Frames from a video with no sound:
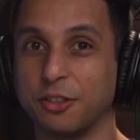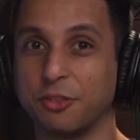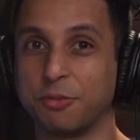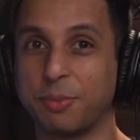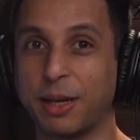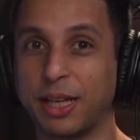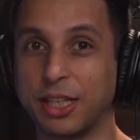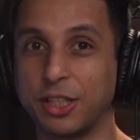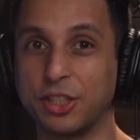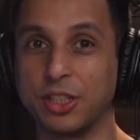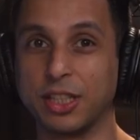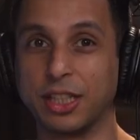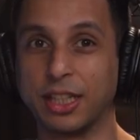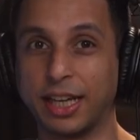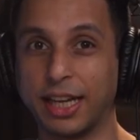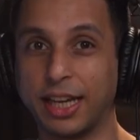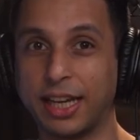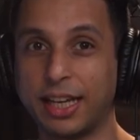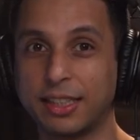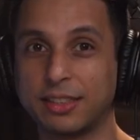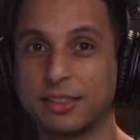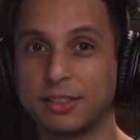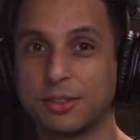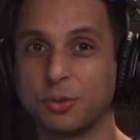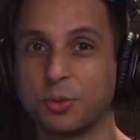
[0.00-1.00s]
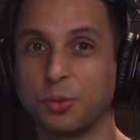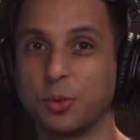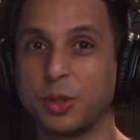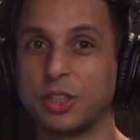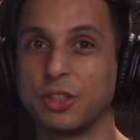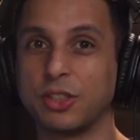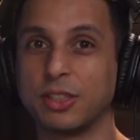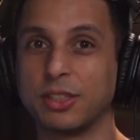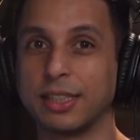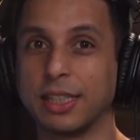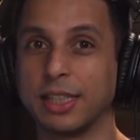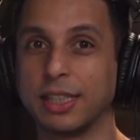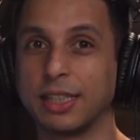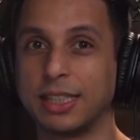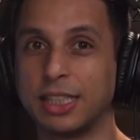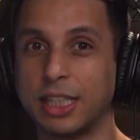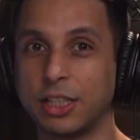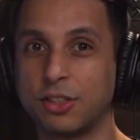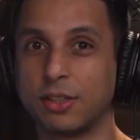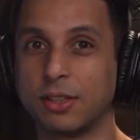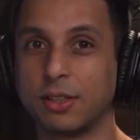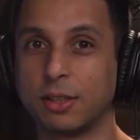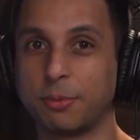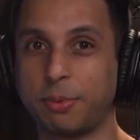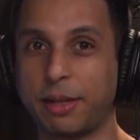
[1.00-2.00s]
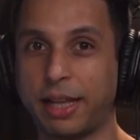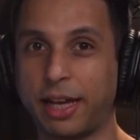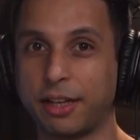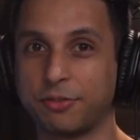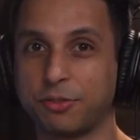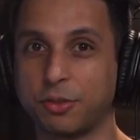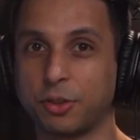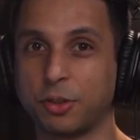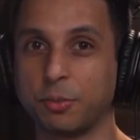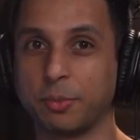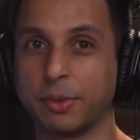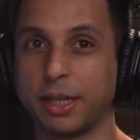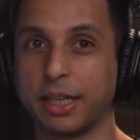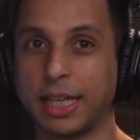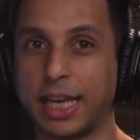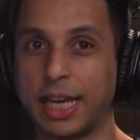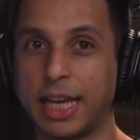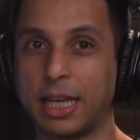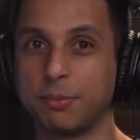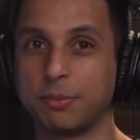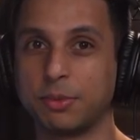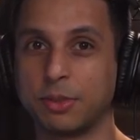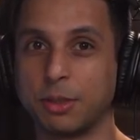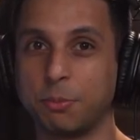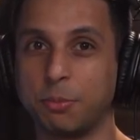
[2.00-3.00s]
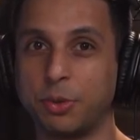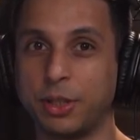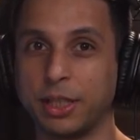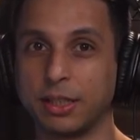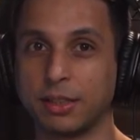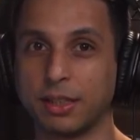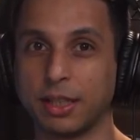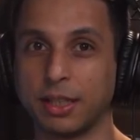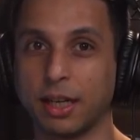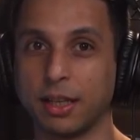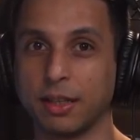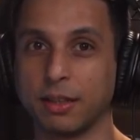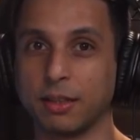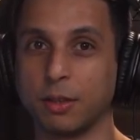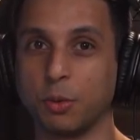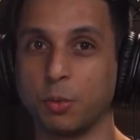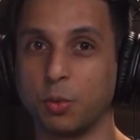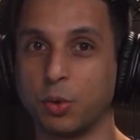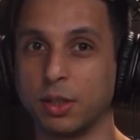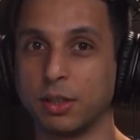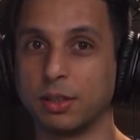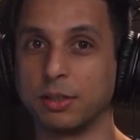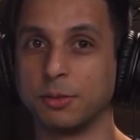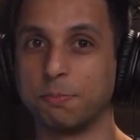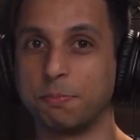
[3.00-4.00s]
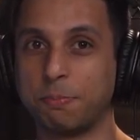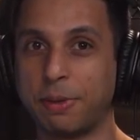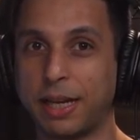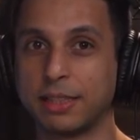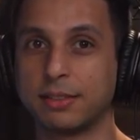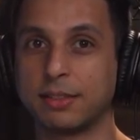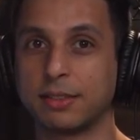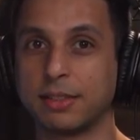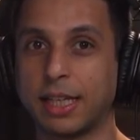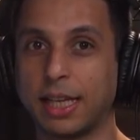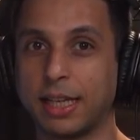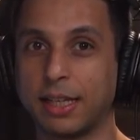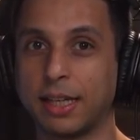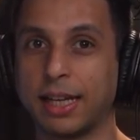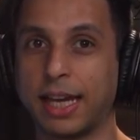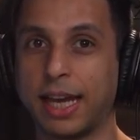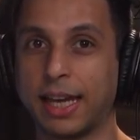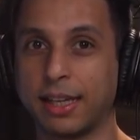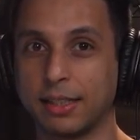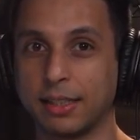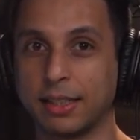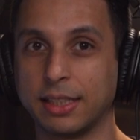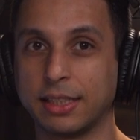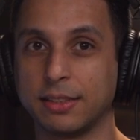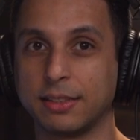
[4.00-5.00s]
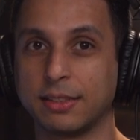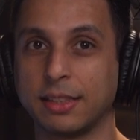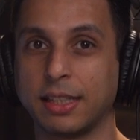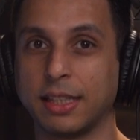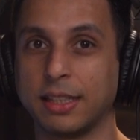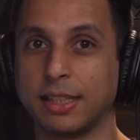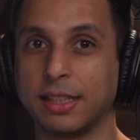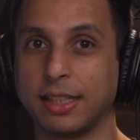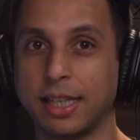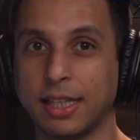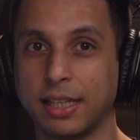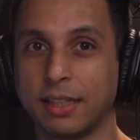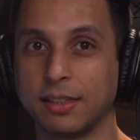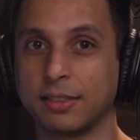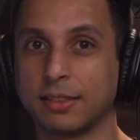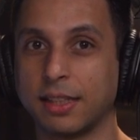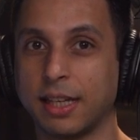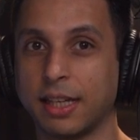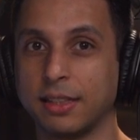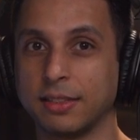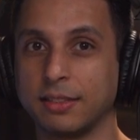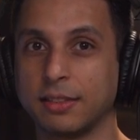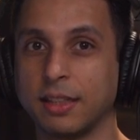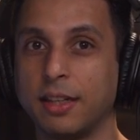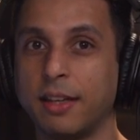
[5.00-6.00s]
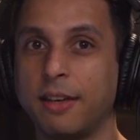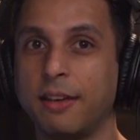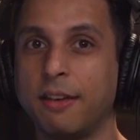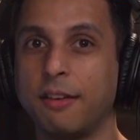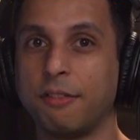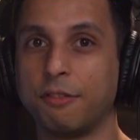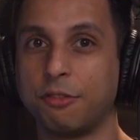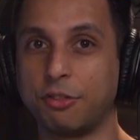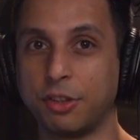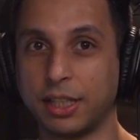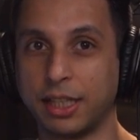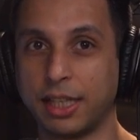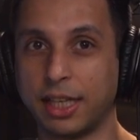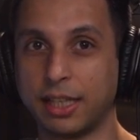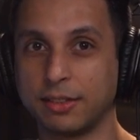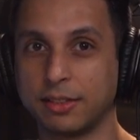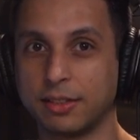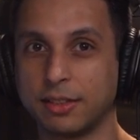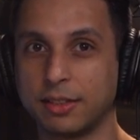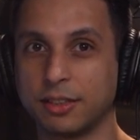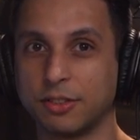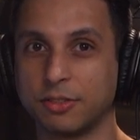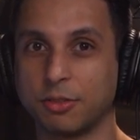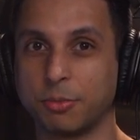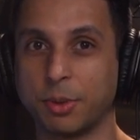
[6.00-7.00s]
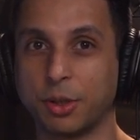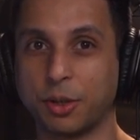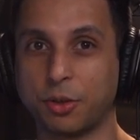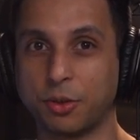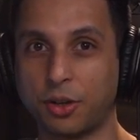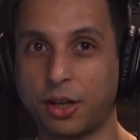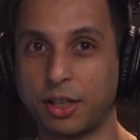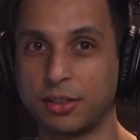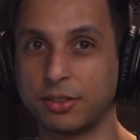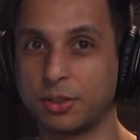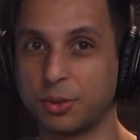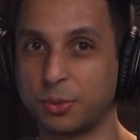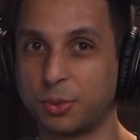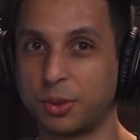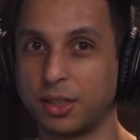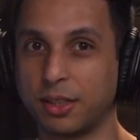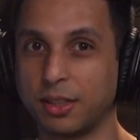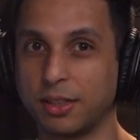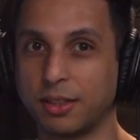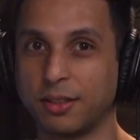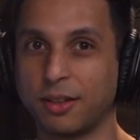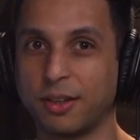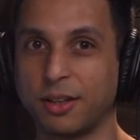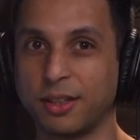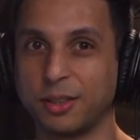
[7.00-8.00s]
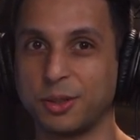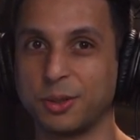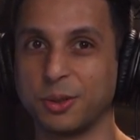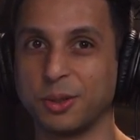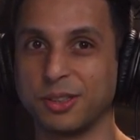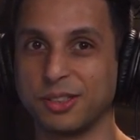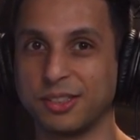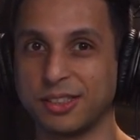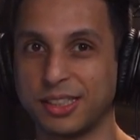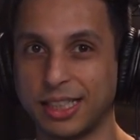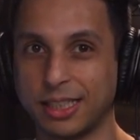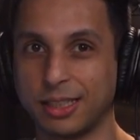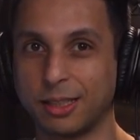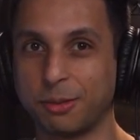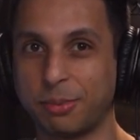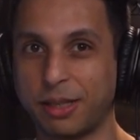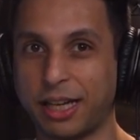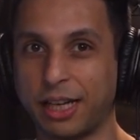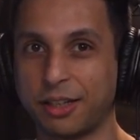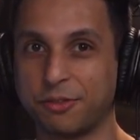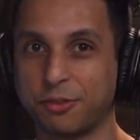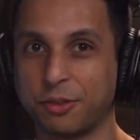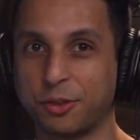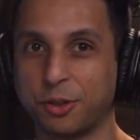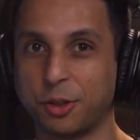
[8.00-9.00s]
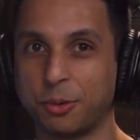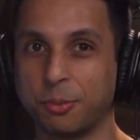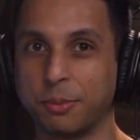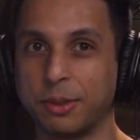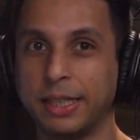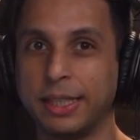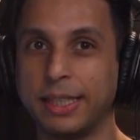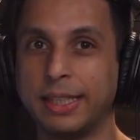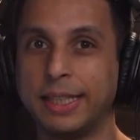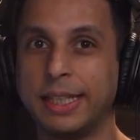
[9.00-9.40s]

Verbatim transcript: of Pangaea X, which is a digital platform that aims to bring together the world's best data analysts and data science freelancers from across the world onto a single platform